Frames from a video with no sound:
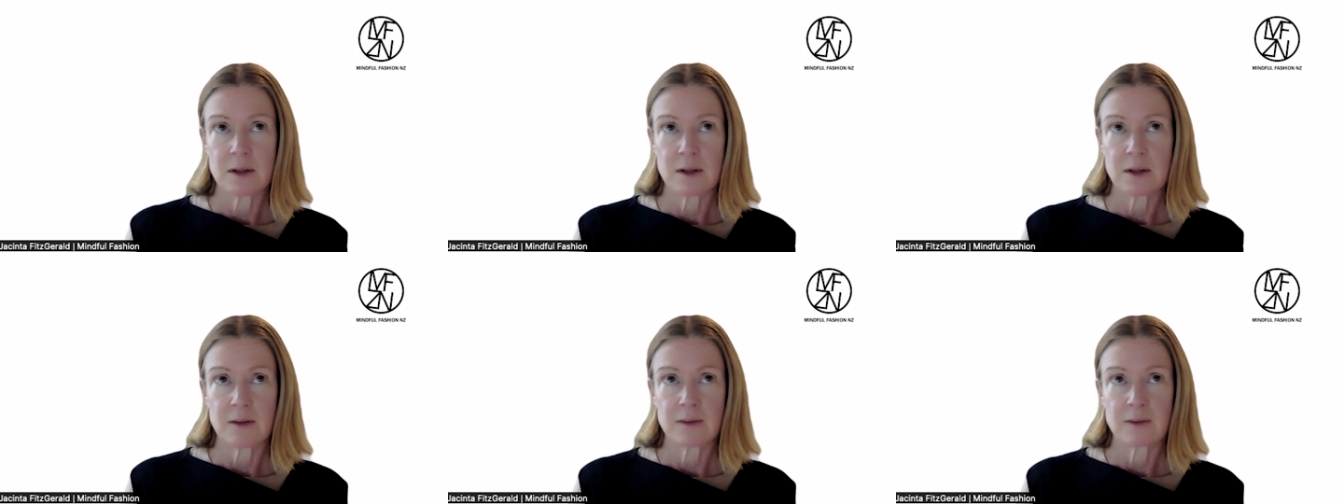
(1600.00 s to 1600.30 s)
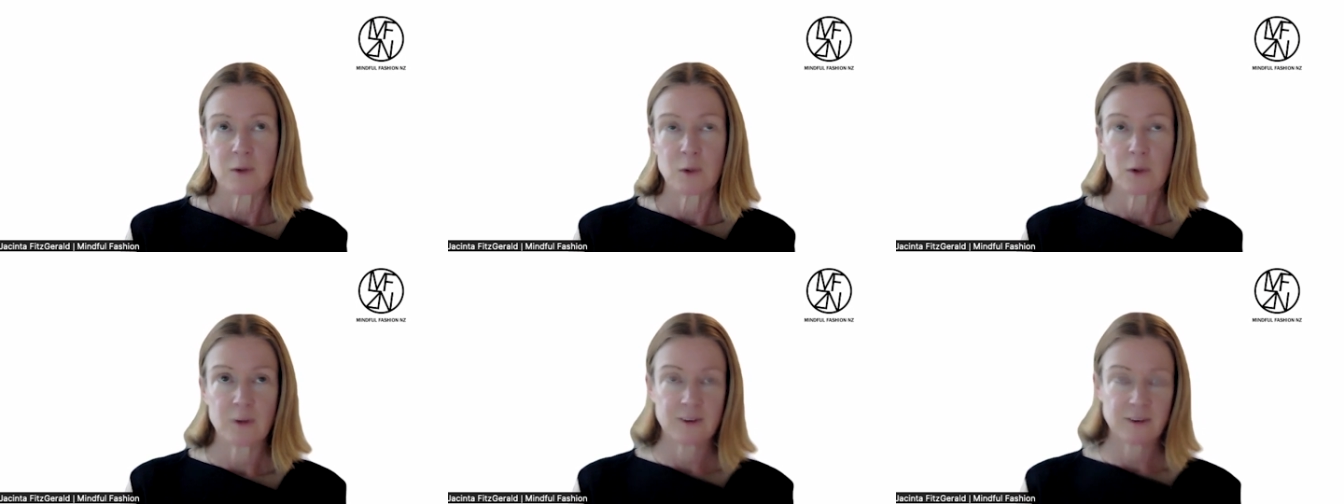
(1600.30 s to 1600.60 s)

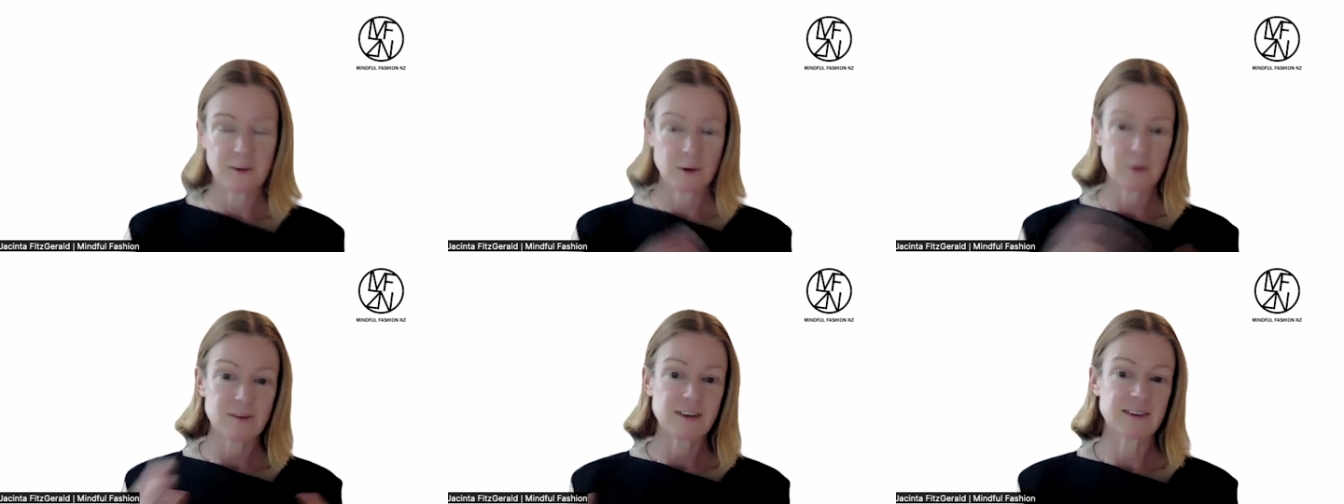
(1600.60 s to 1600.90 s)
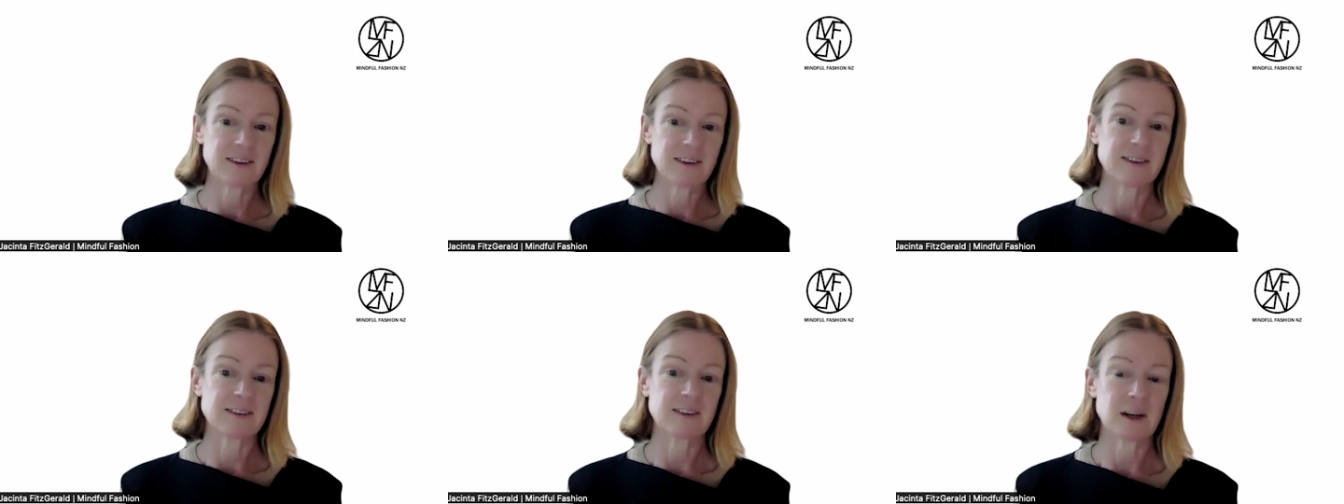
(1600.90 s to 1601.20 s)
sort of
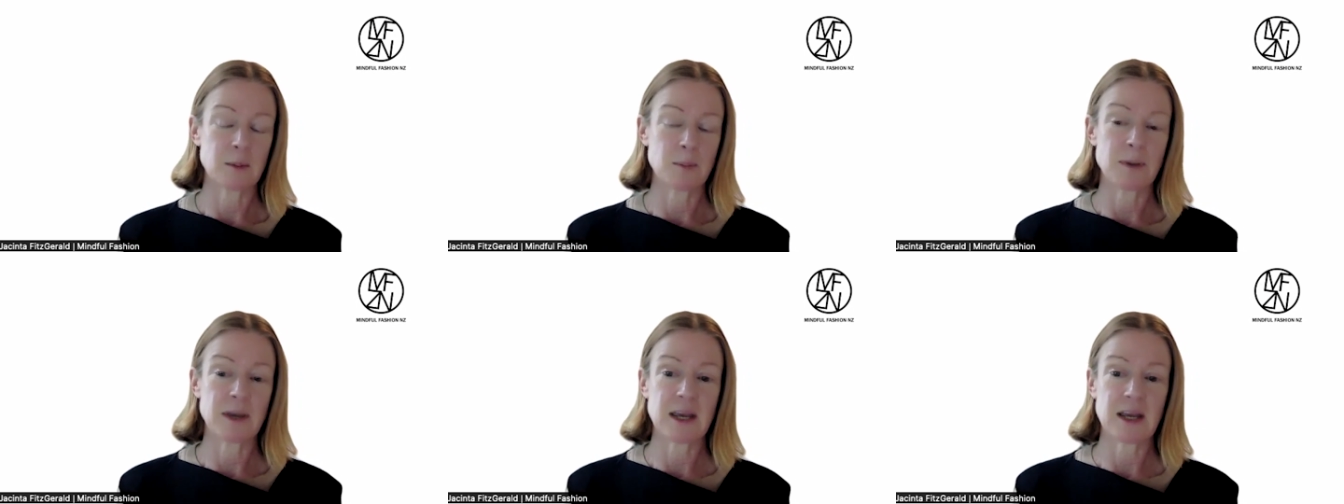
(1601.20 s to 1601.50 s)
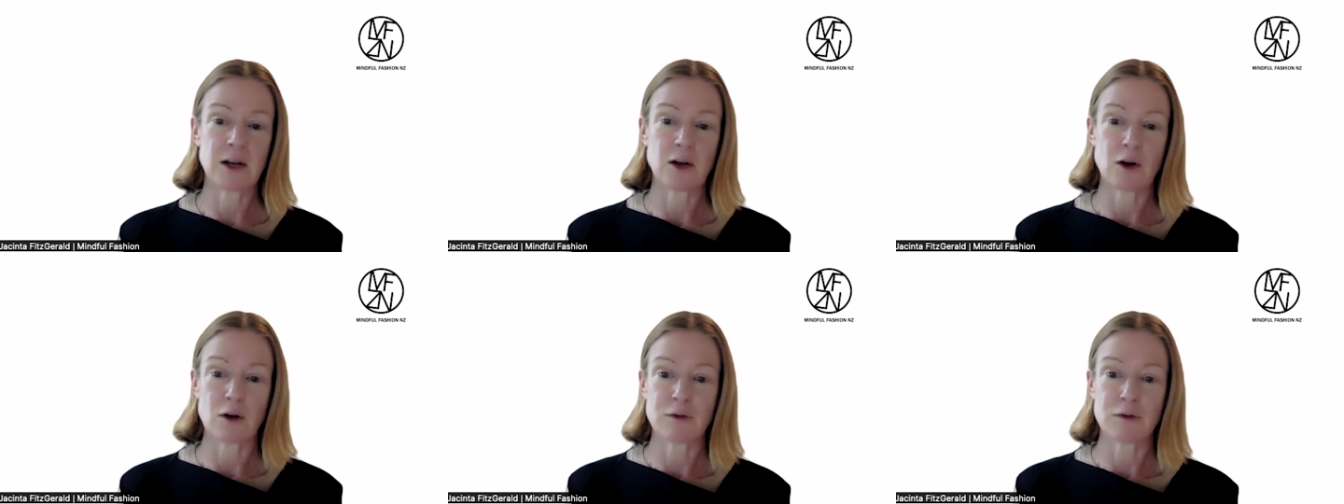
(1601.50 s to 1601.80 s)
services that are
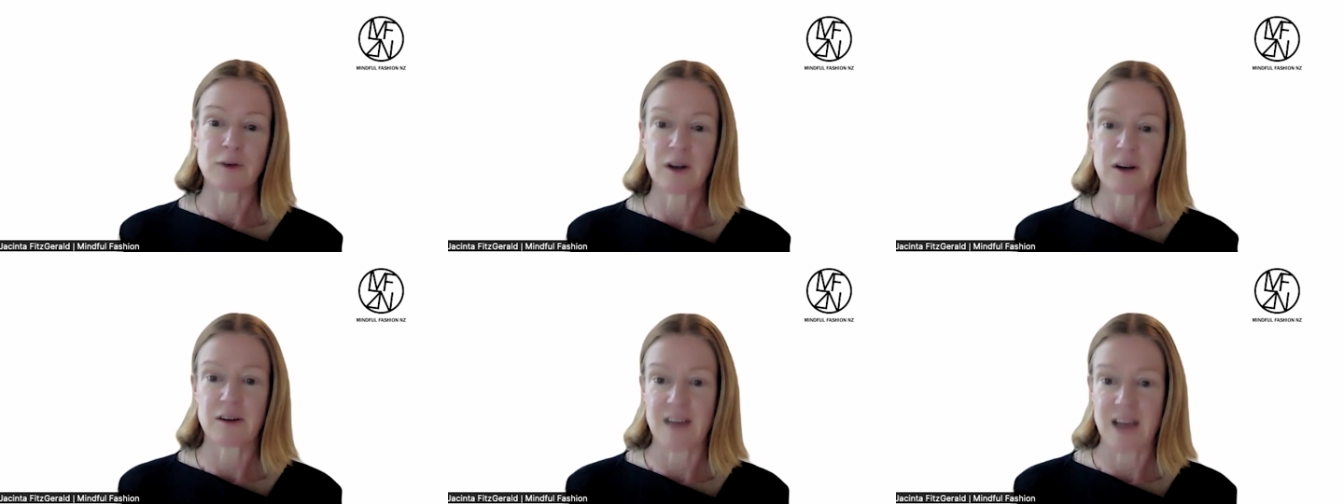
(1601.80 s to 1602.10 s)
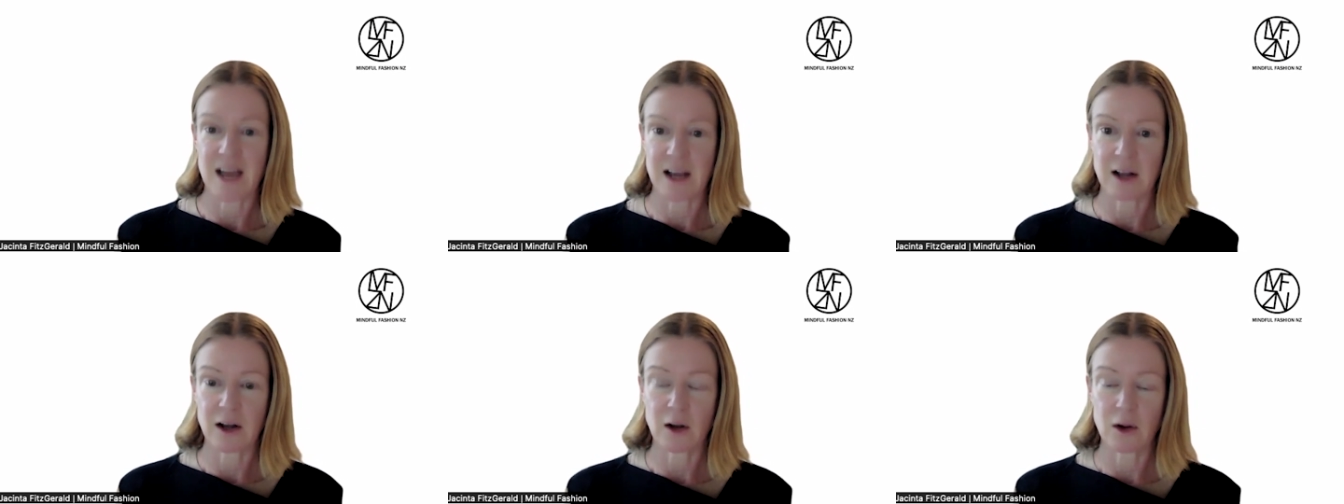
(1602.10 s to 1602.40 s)
being offered
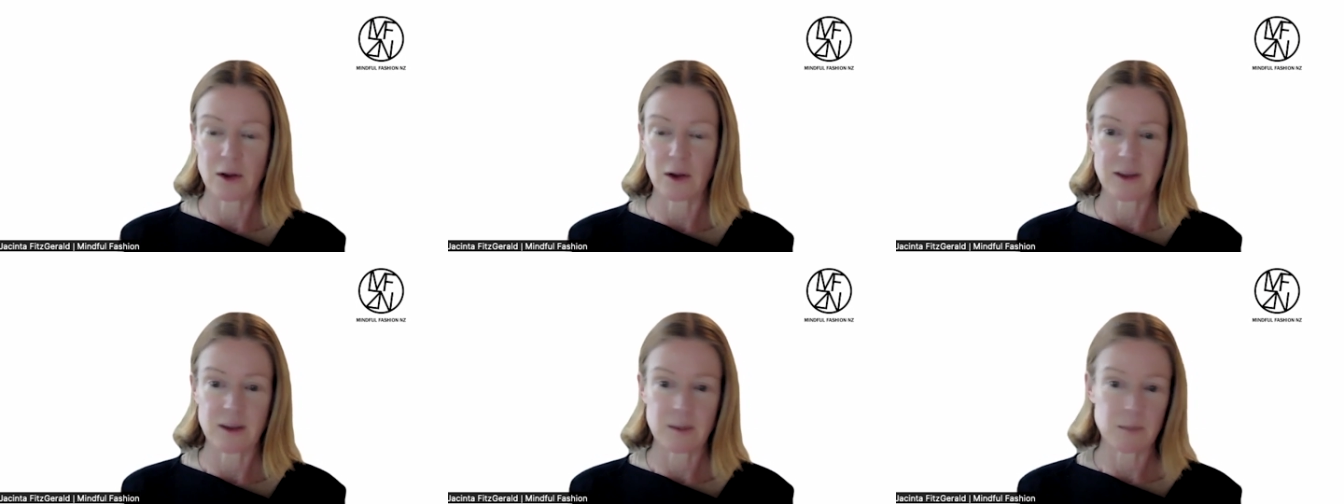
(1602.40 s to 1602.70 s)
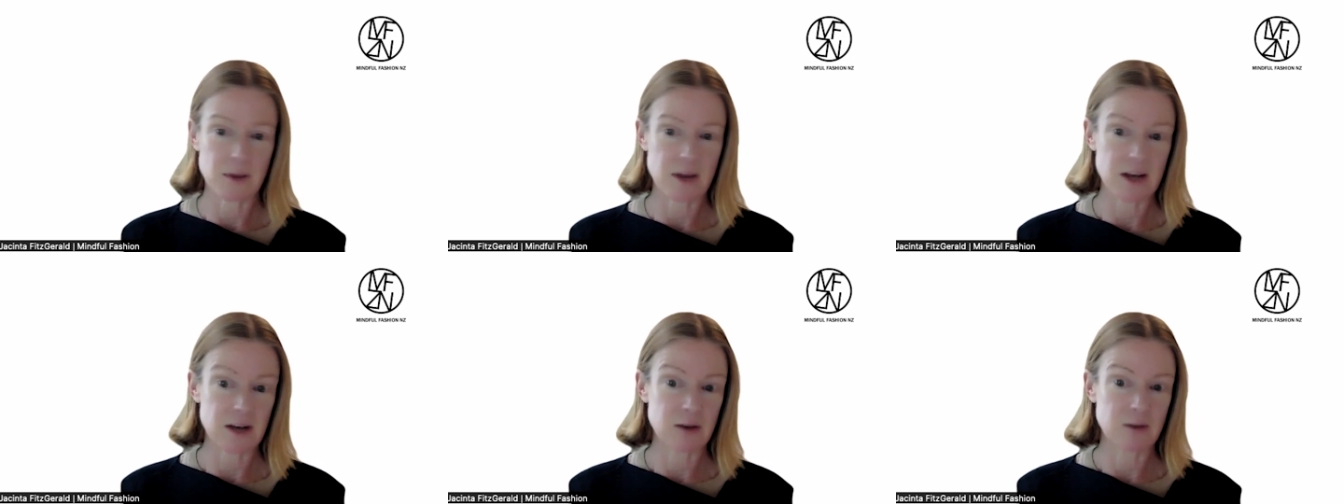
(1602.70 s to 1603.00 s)
around clothing
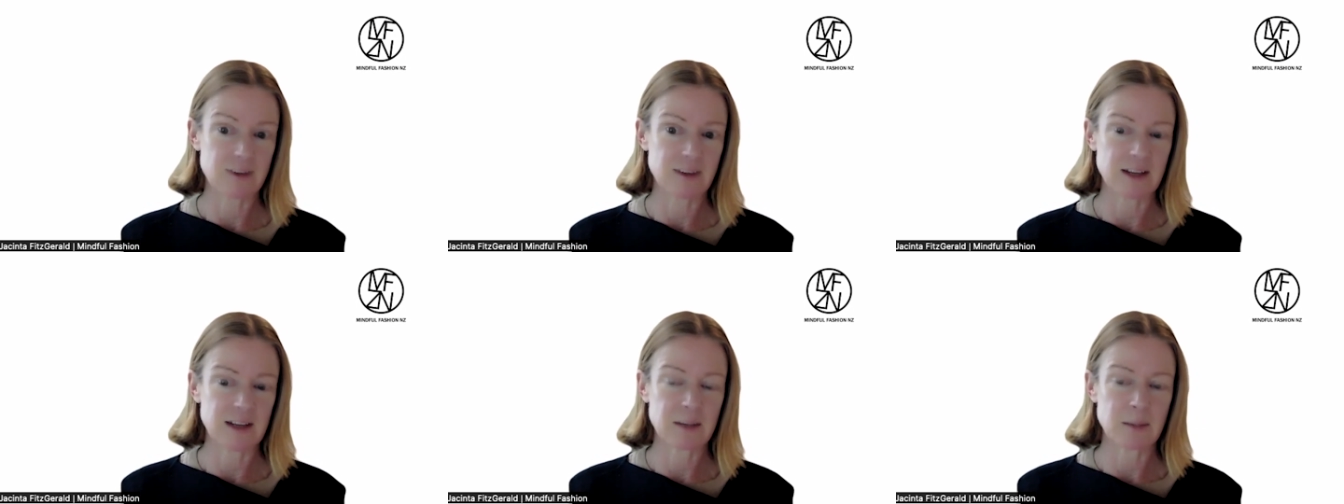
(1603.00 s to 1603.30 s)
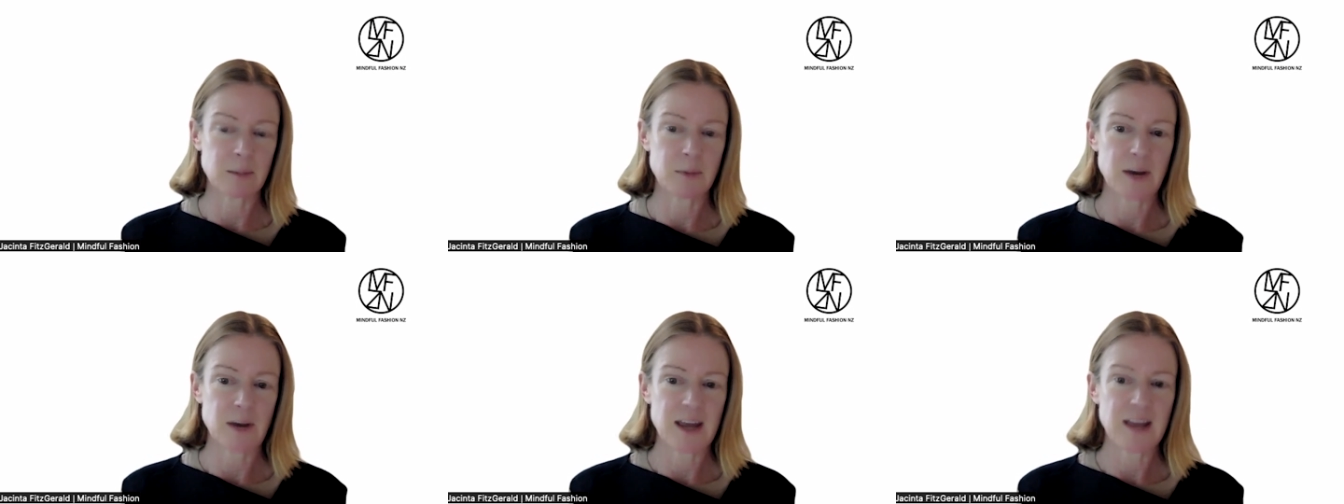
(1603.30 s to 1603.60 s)
by New
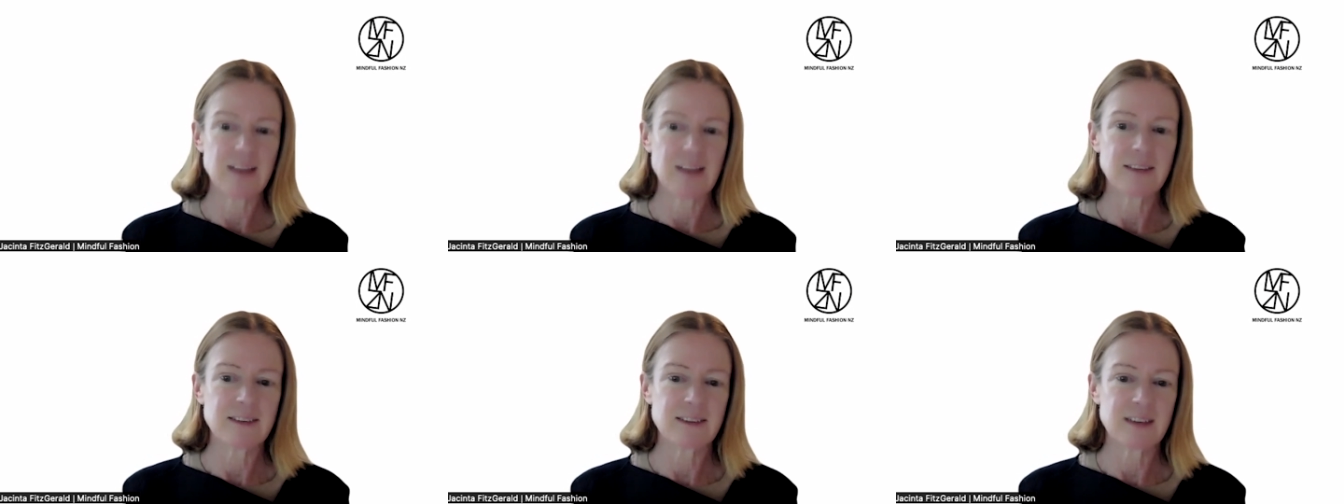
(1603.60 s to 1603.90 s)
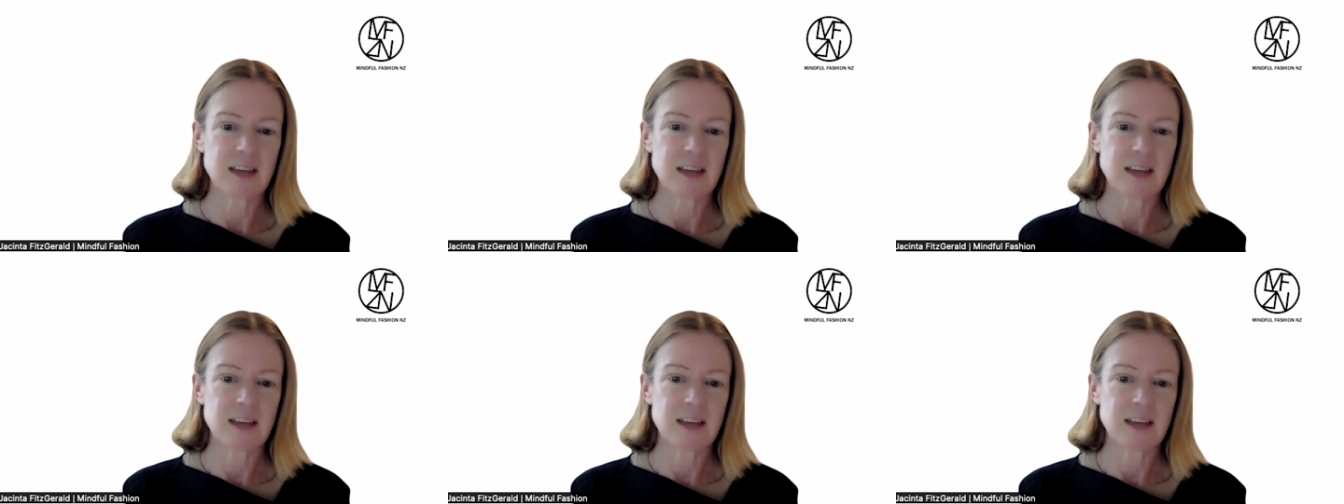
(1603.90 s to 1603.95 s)
Zealand brands.